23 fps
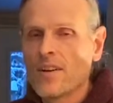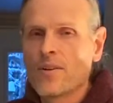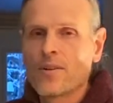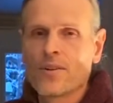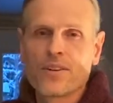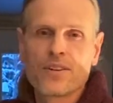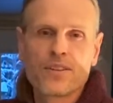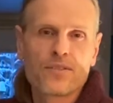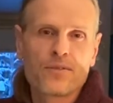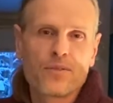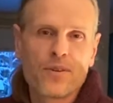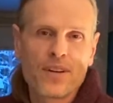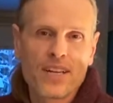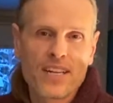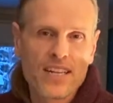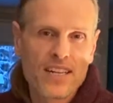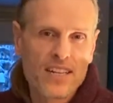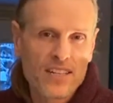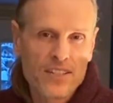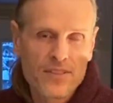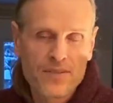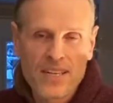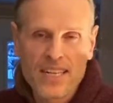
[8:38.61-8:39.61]
or you're growing
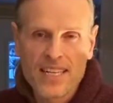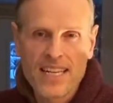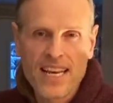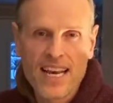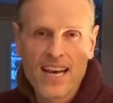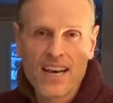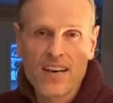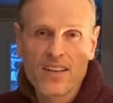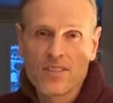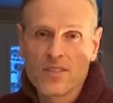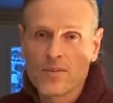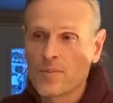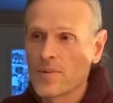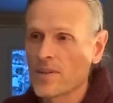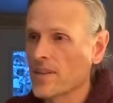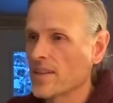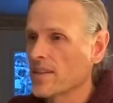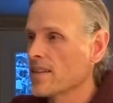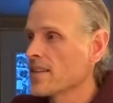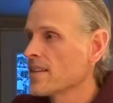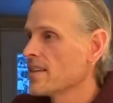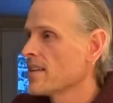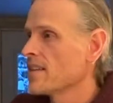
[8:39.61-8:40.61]
in a greenhouse
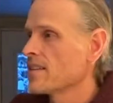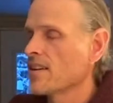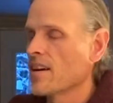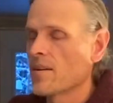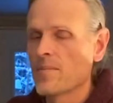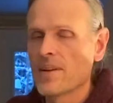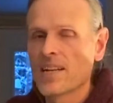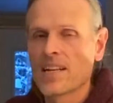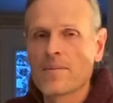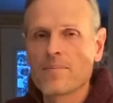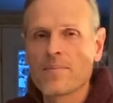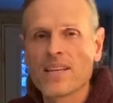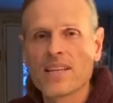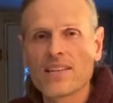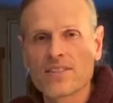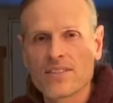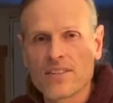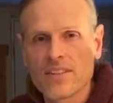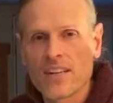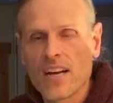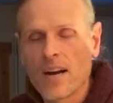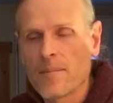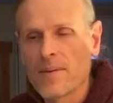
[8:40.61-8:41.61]
where many
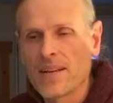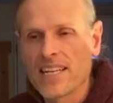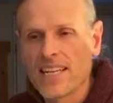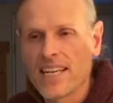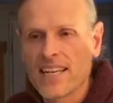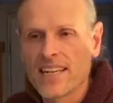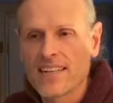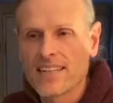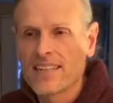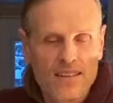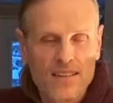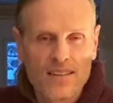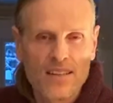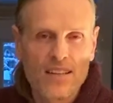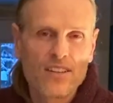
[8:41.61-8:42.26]
bees are coming in,